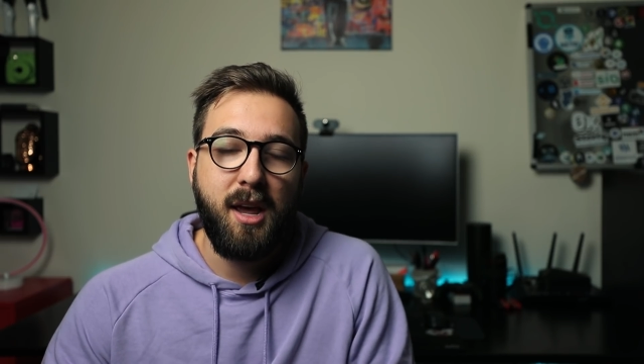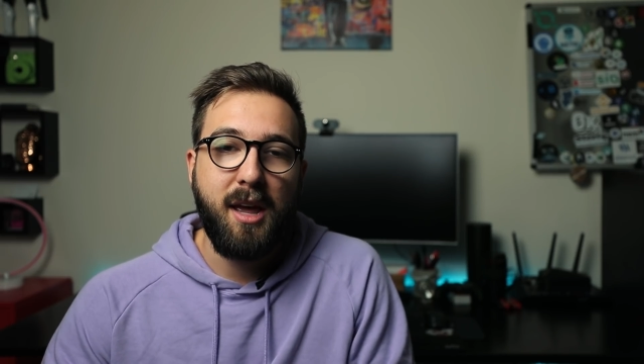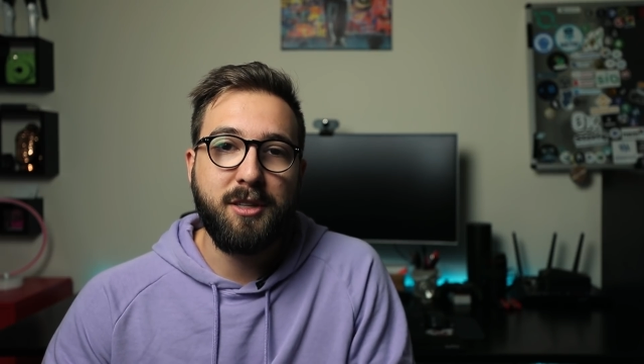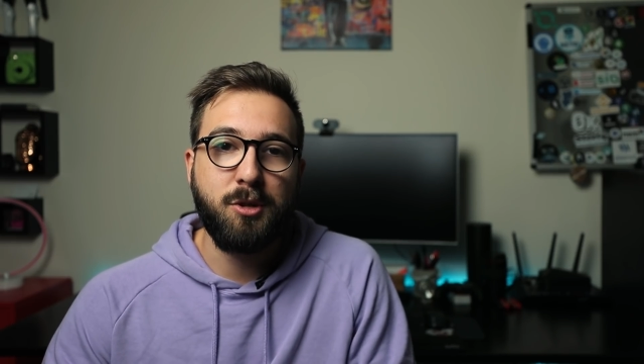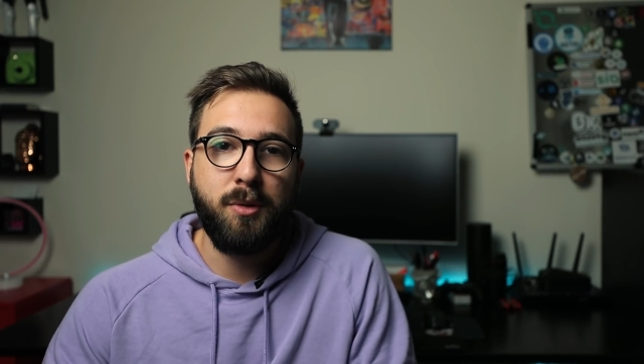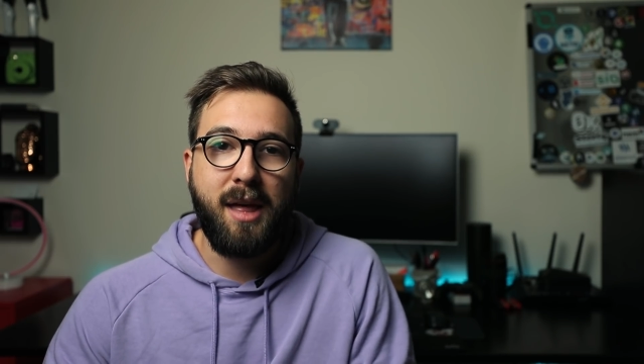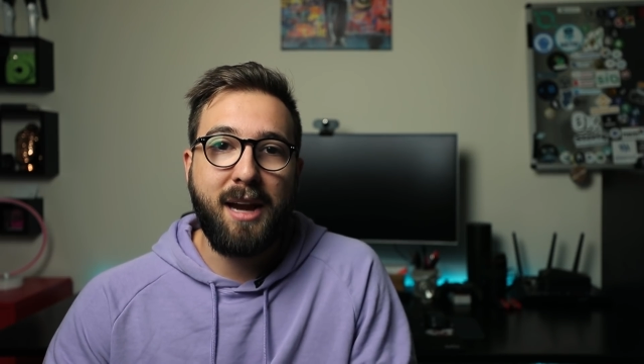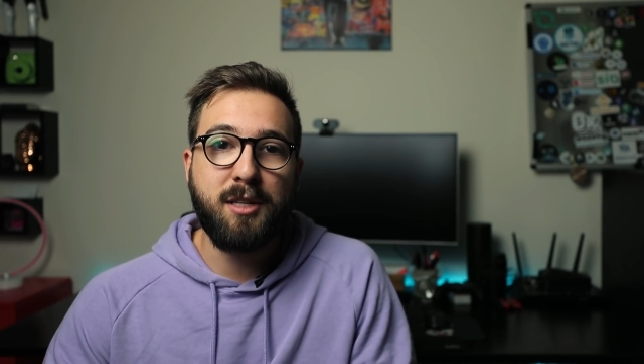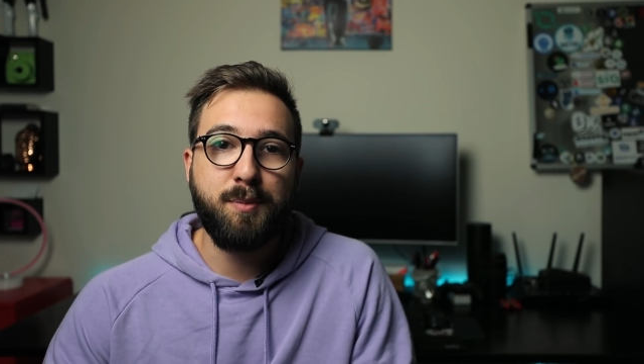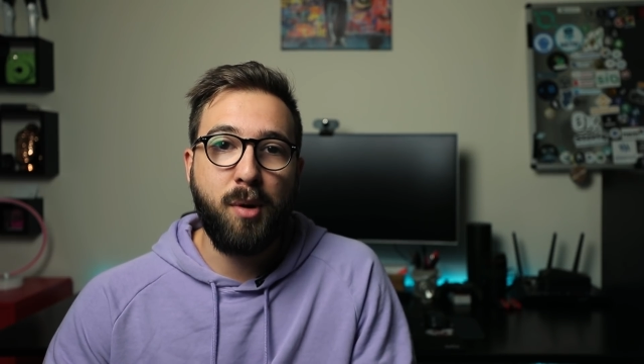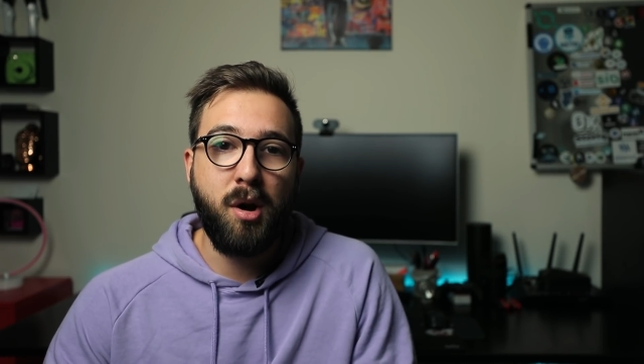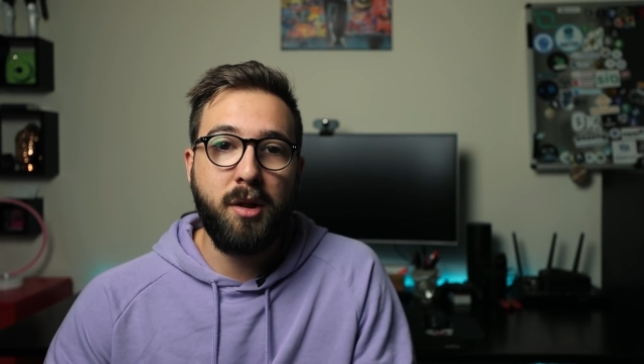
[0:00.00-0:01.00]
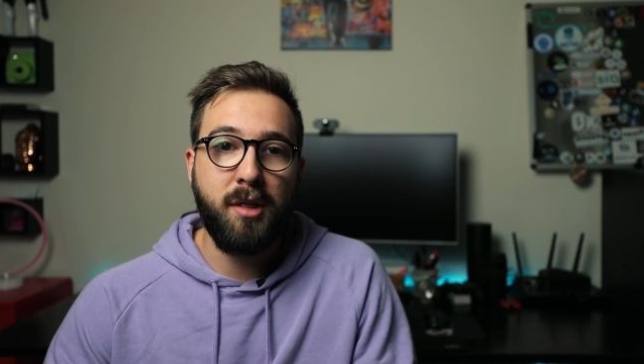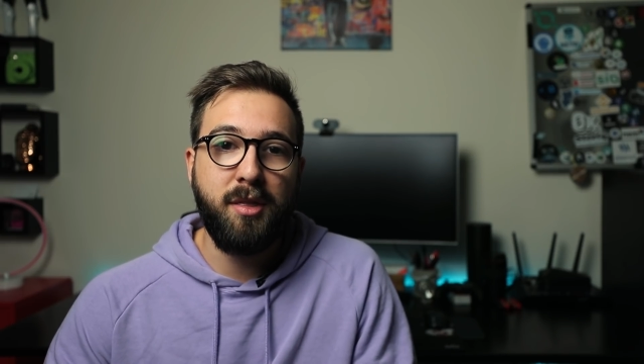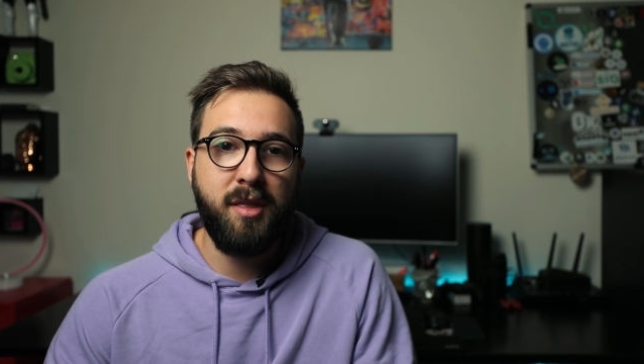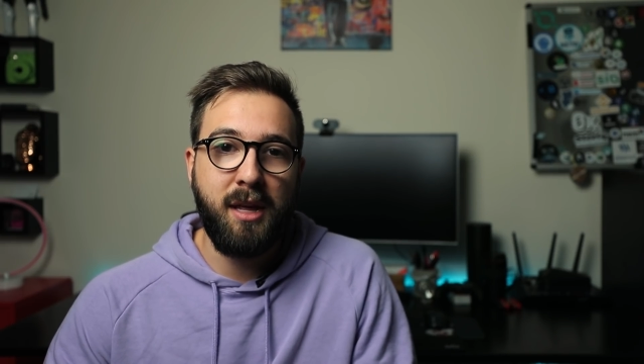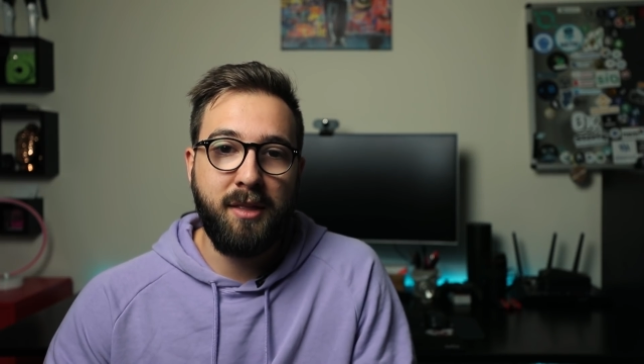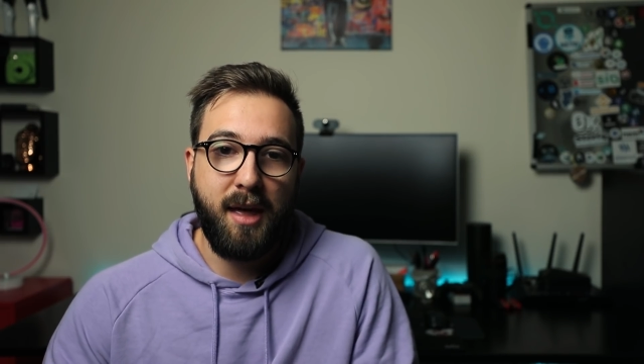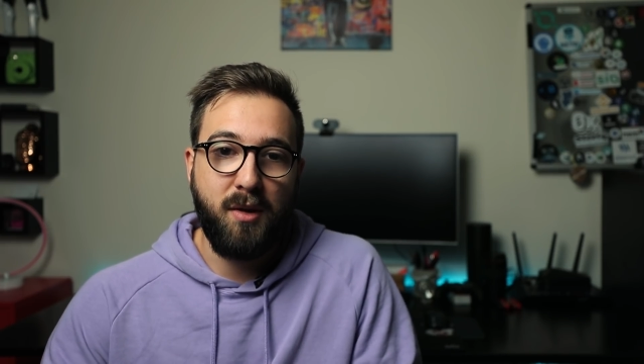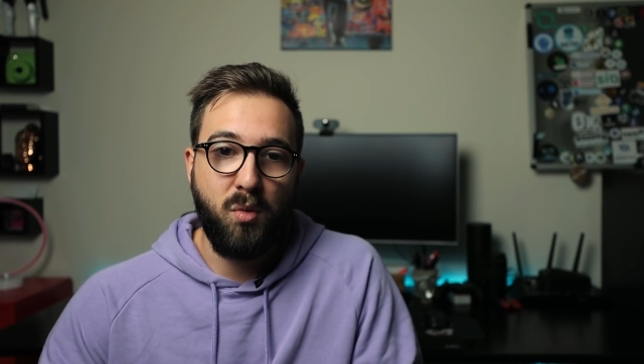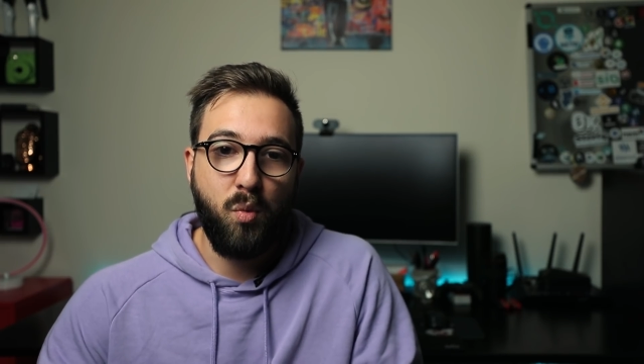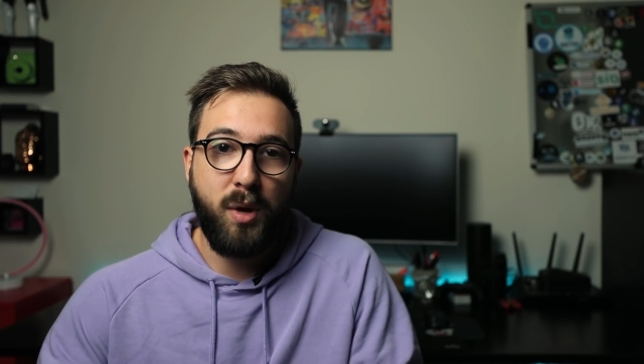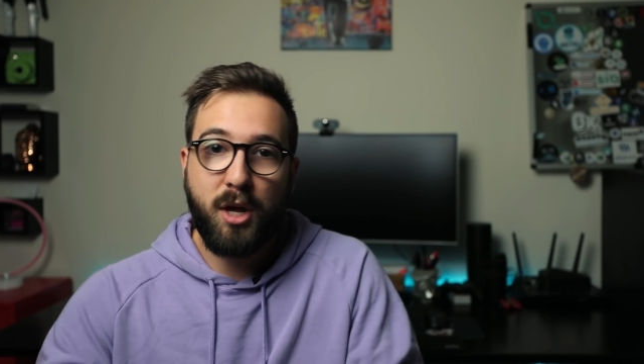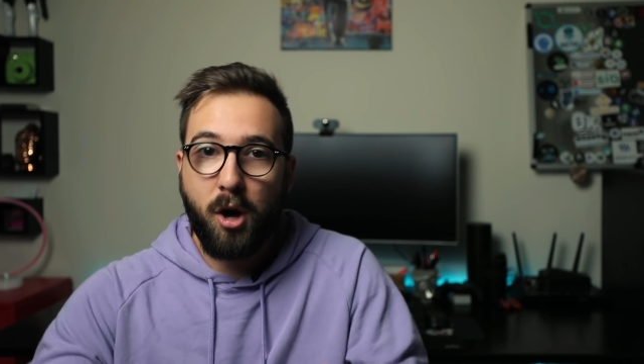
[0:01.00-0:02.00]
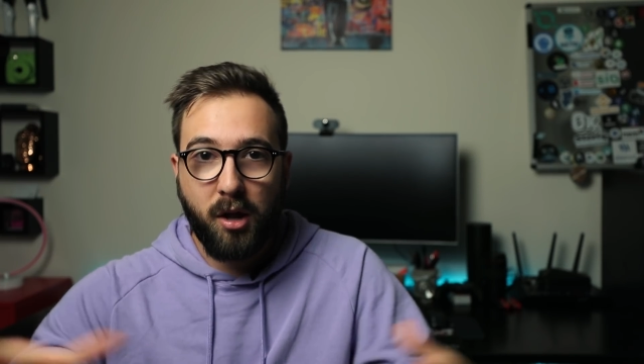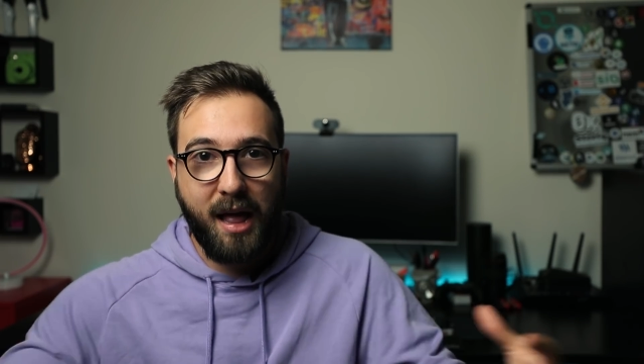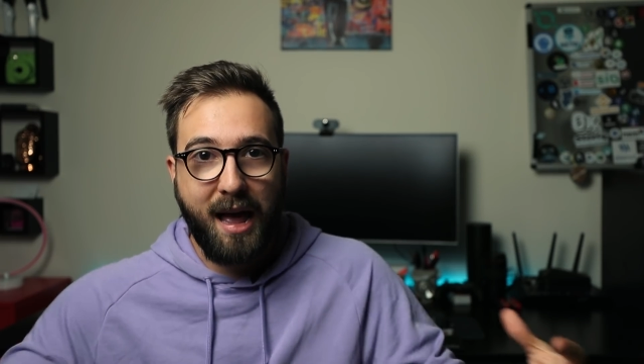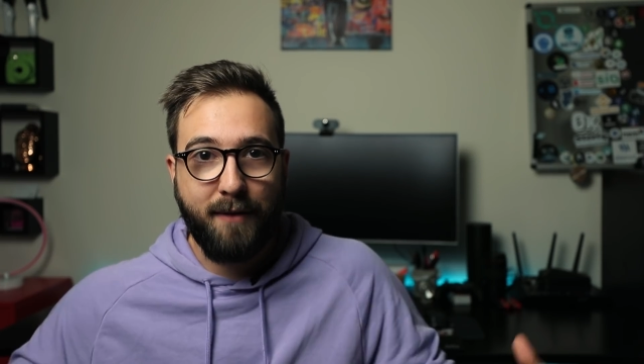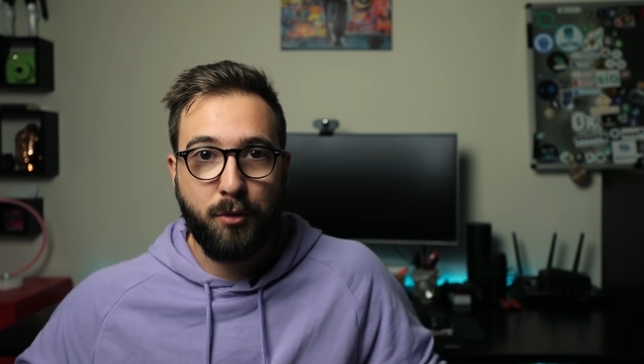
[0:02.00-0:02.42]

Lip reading: And so that is part of the thing that we all have